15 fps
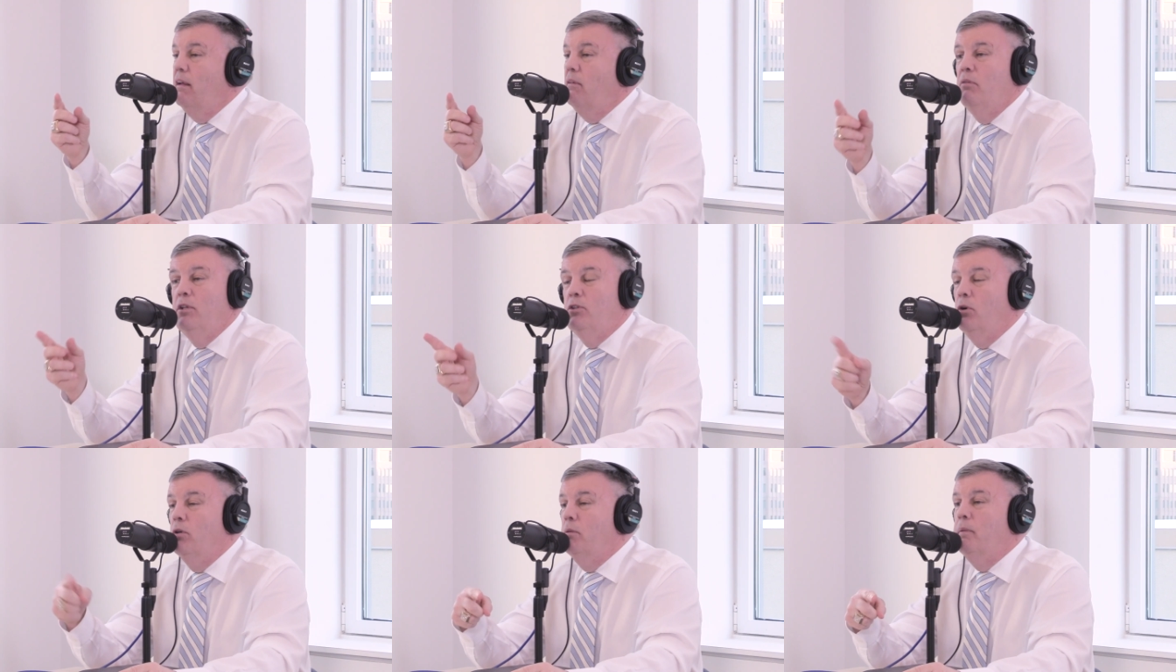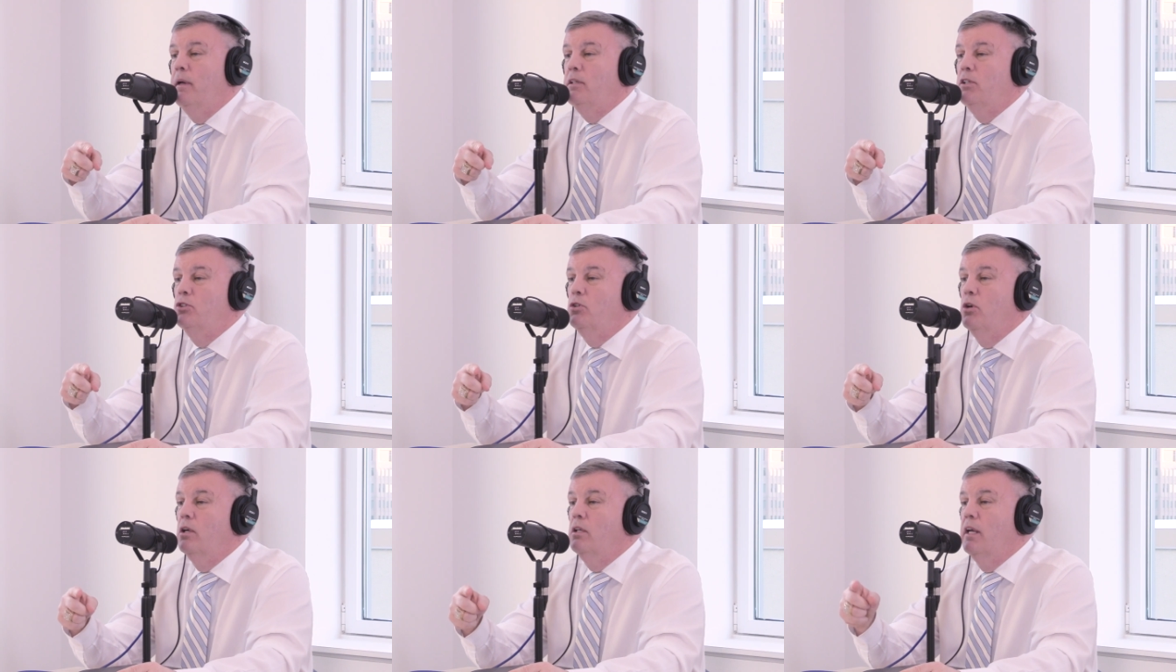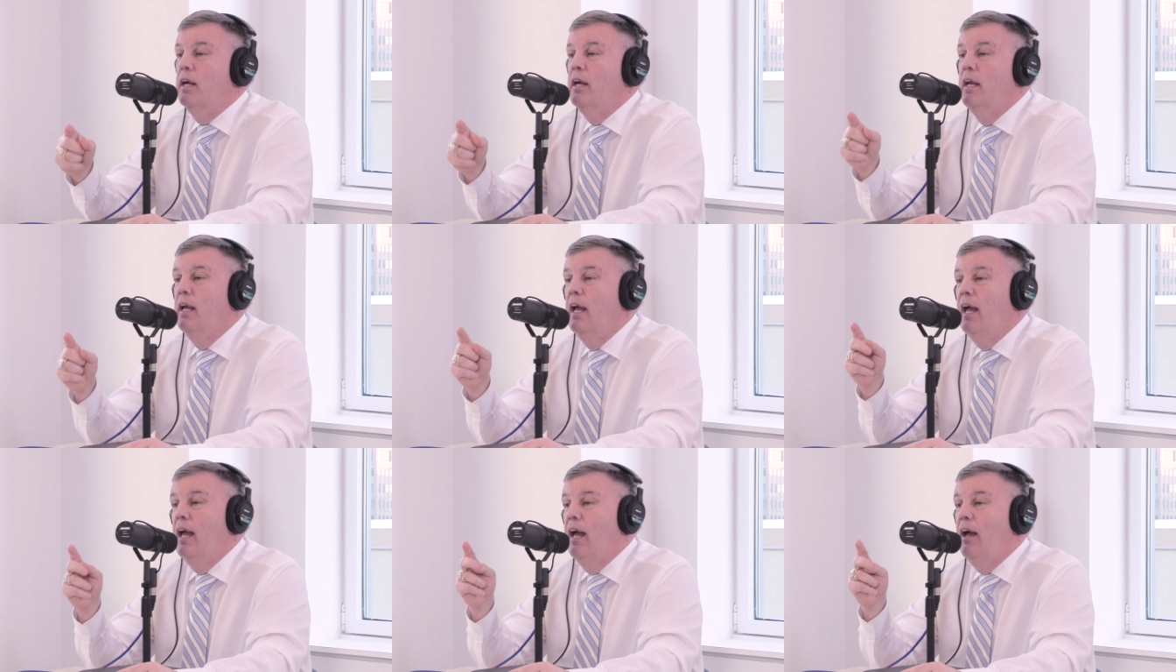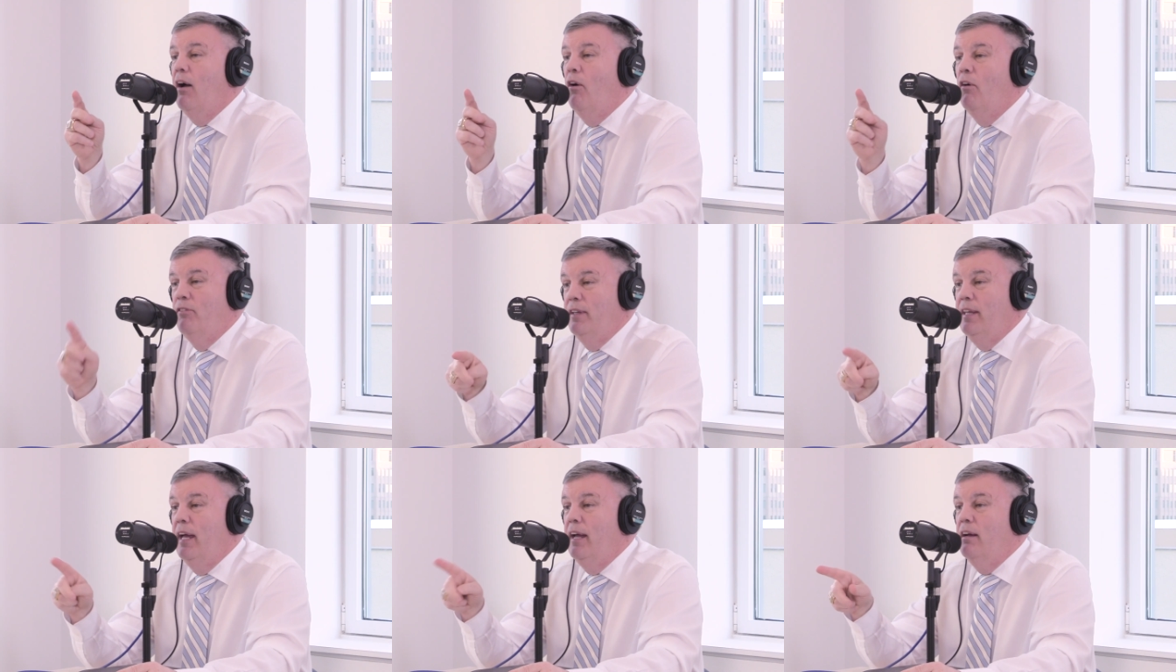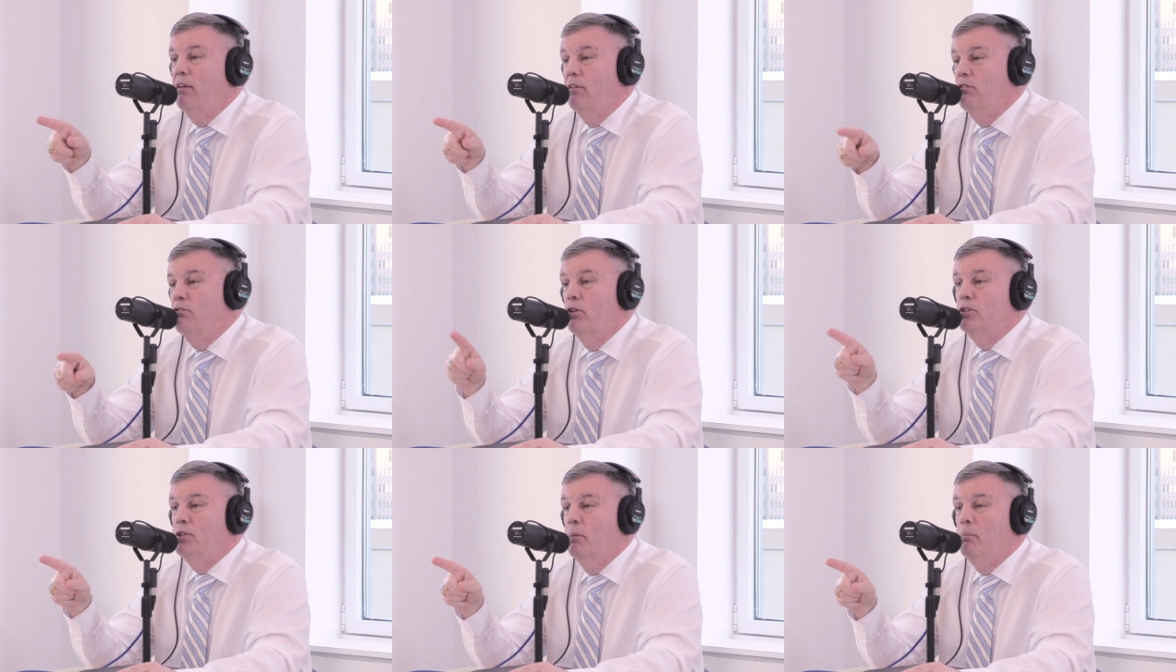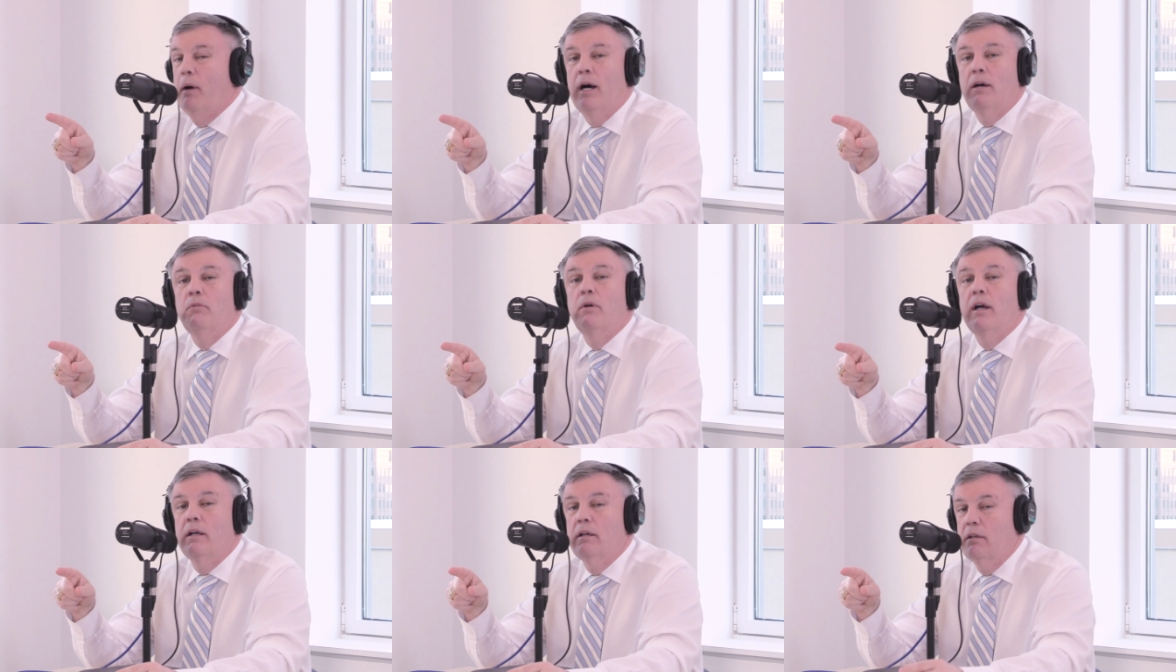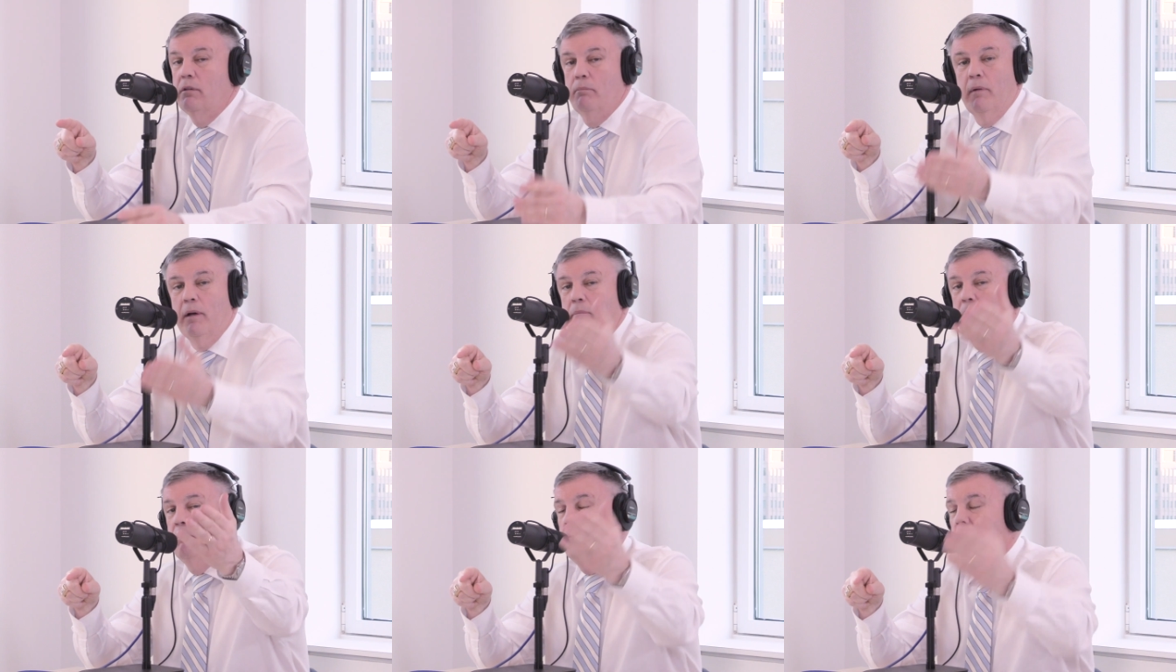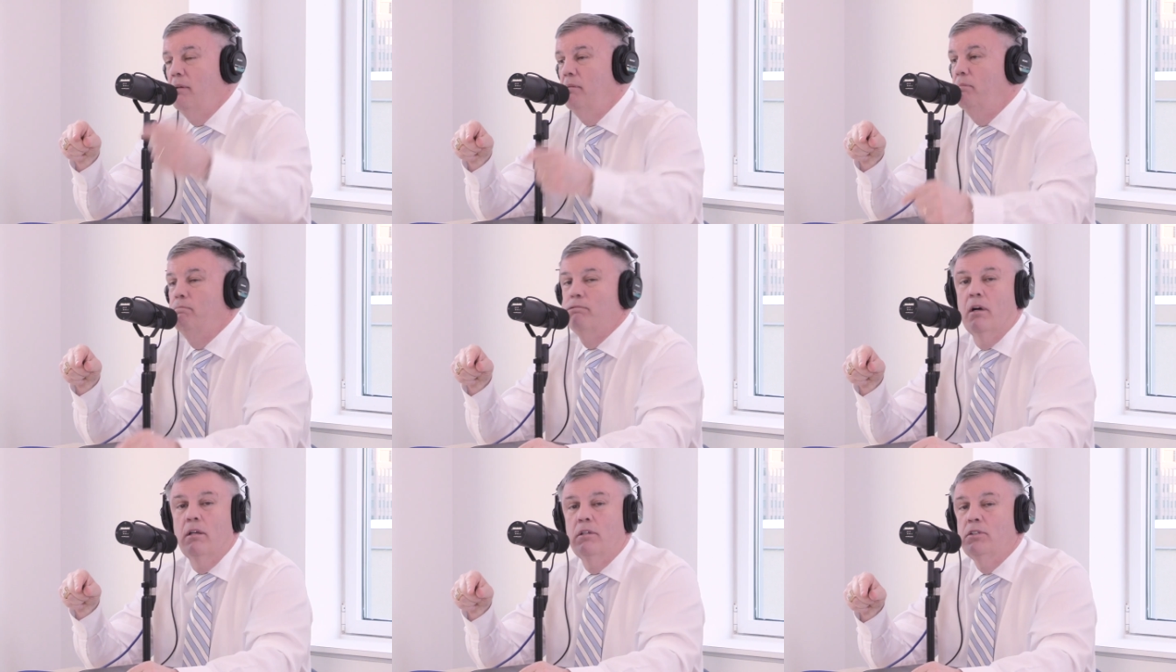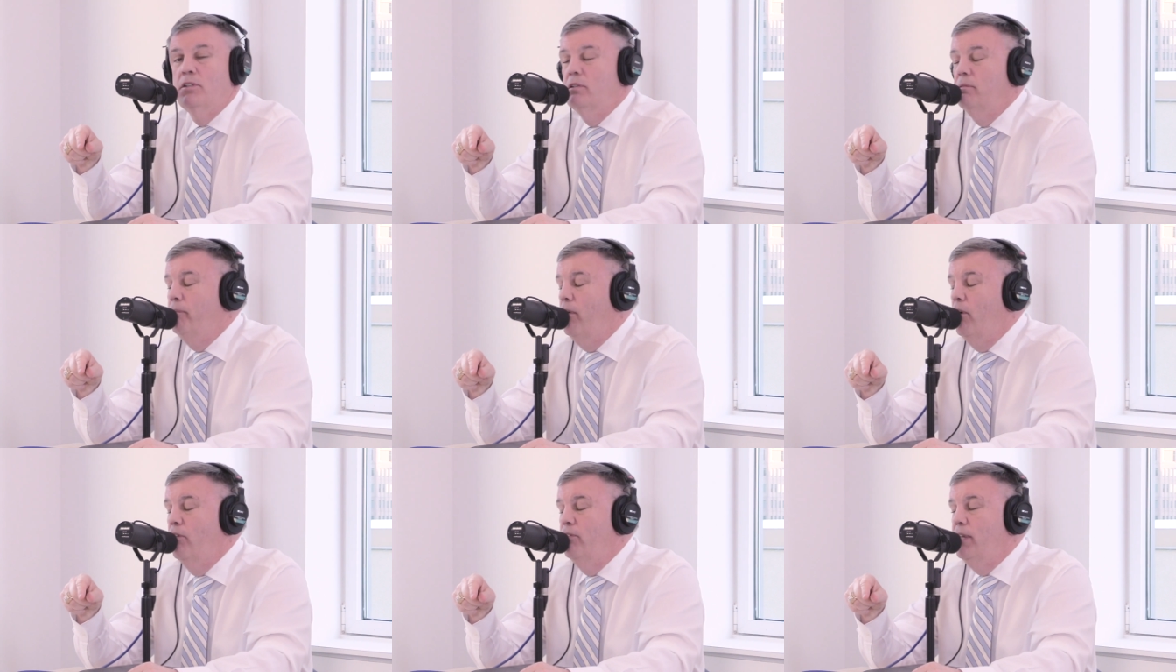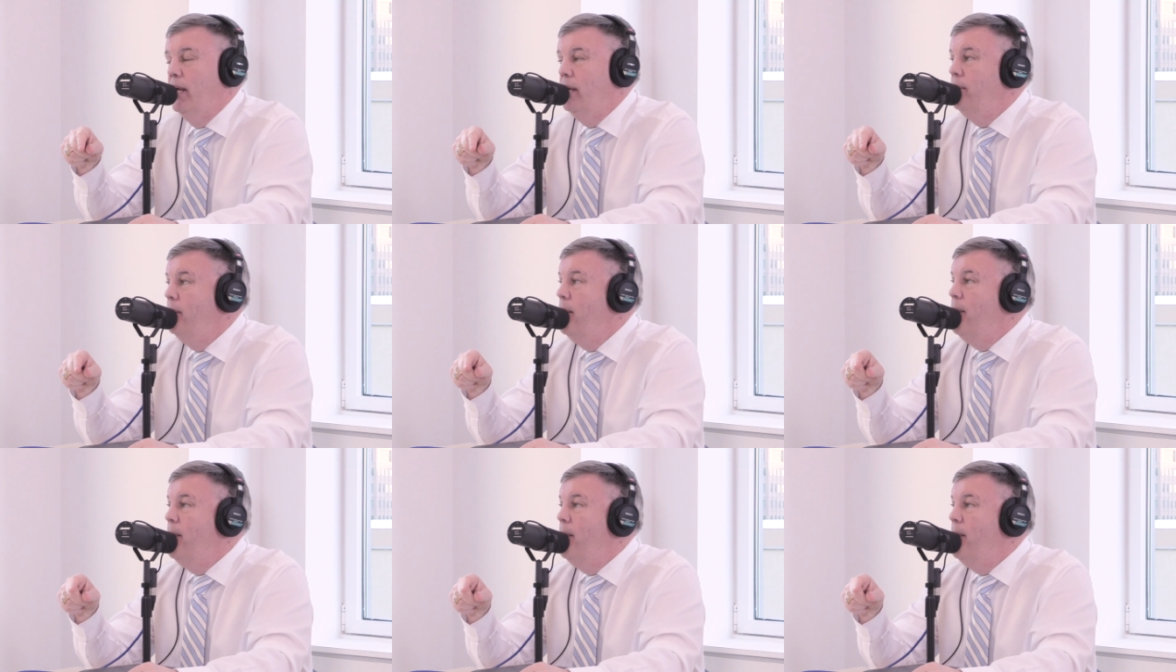we talked about this earlier, over there across the pond where my brother's over there,